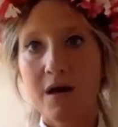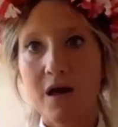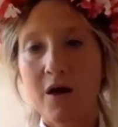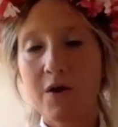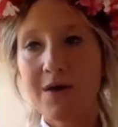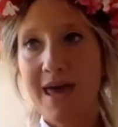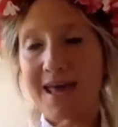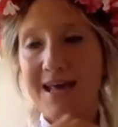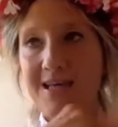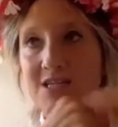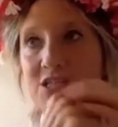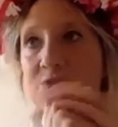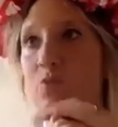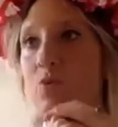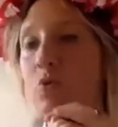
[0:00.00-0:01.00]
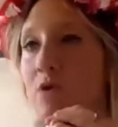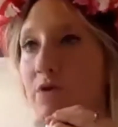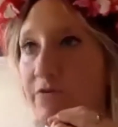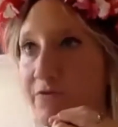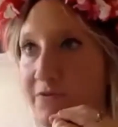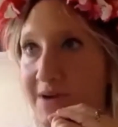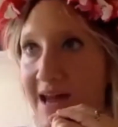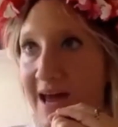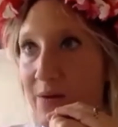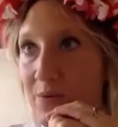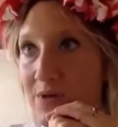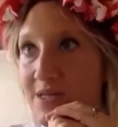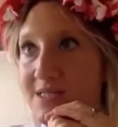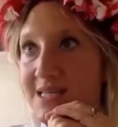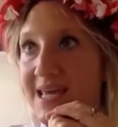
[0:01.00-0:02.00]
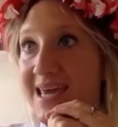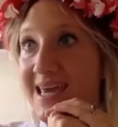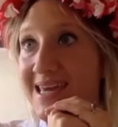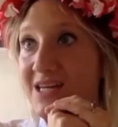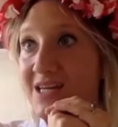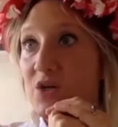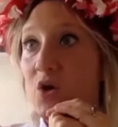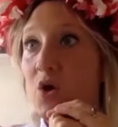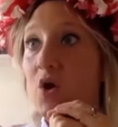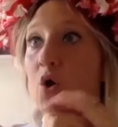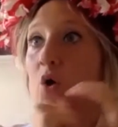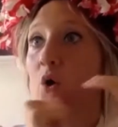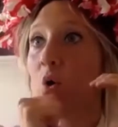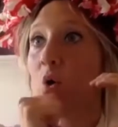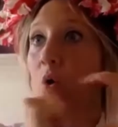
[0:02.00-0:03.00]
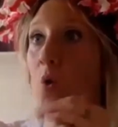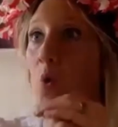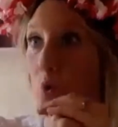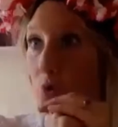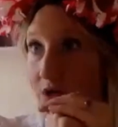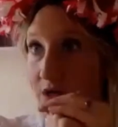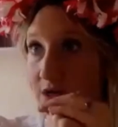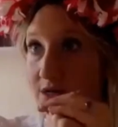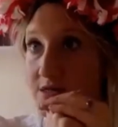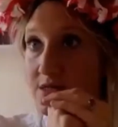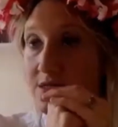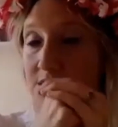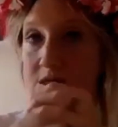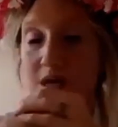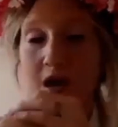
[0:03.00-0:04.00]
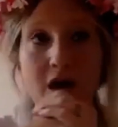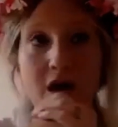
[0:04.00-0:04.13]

Okay, smaller flowers in August.